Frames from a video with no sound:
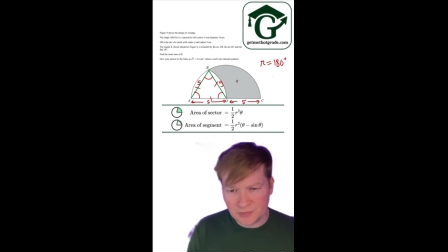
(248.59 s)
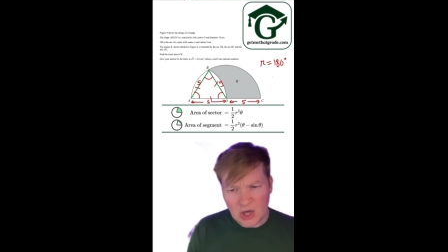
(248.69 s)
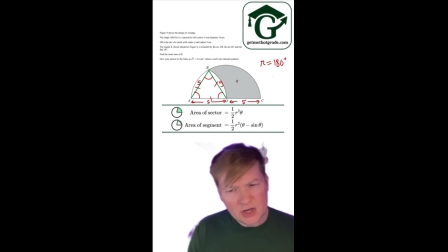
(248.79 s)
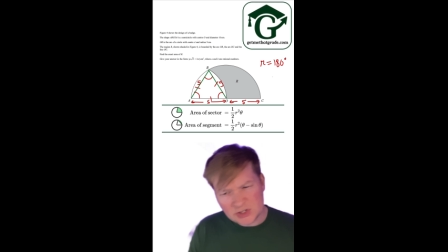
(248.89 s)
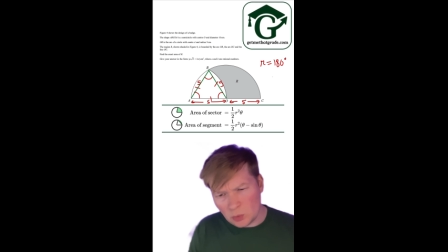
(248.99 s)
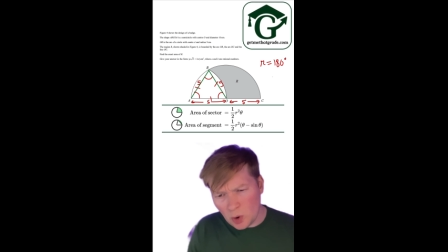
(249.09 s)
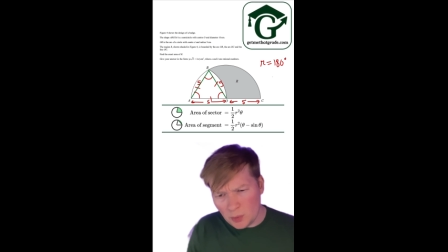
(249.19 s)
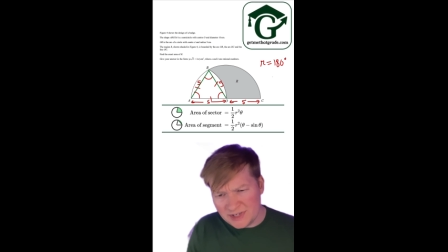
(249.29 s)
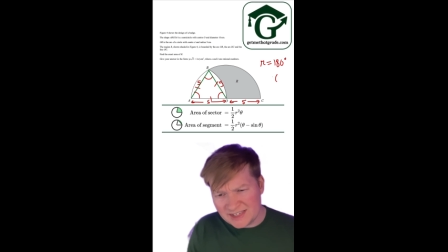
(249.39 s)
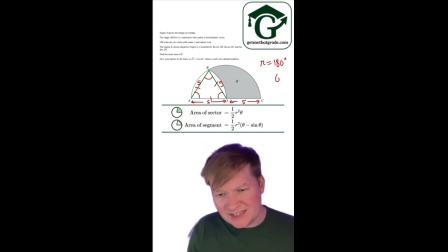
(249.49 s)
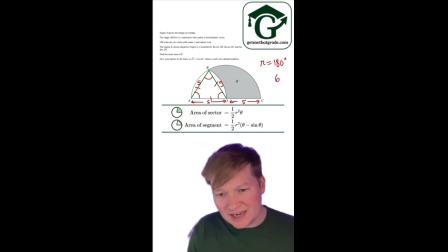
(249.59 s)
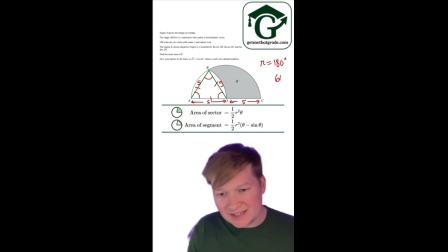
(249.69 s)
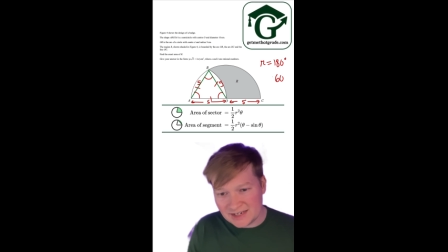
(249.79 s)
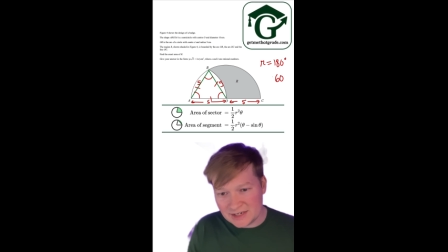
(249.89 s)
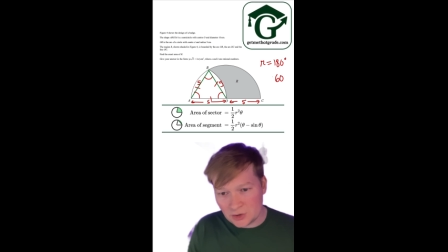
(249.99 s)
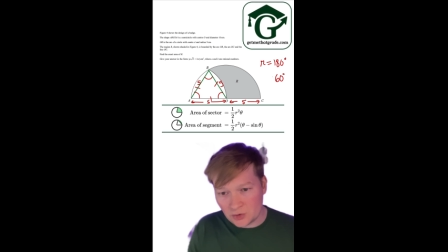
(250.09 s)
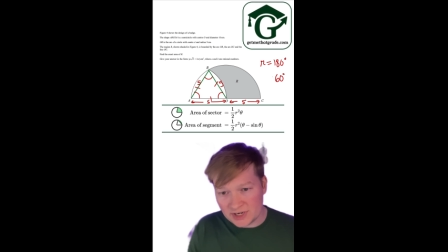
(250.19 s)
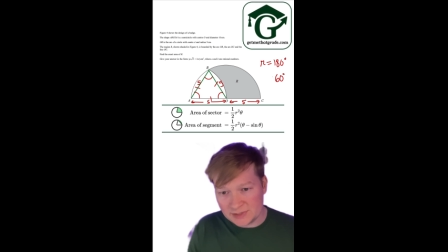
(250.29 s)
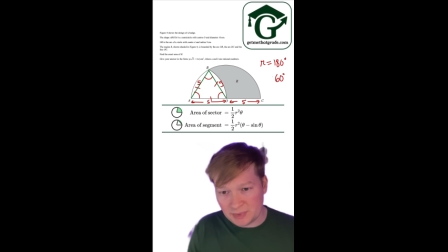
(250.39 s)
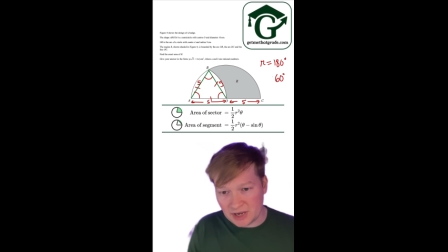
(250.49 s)
So what would 60 degrees
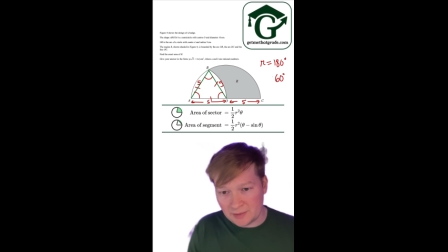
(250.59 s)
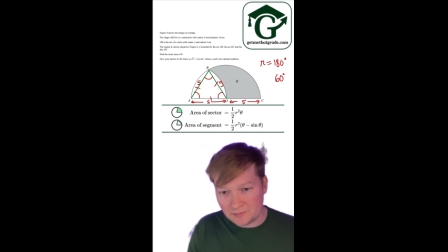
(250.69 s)
be?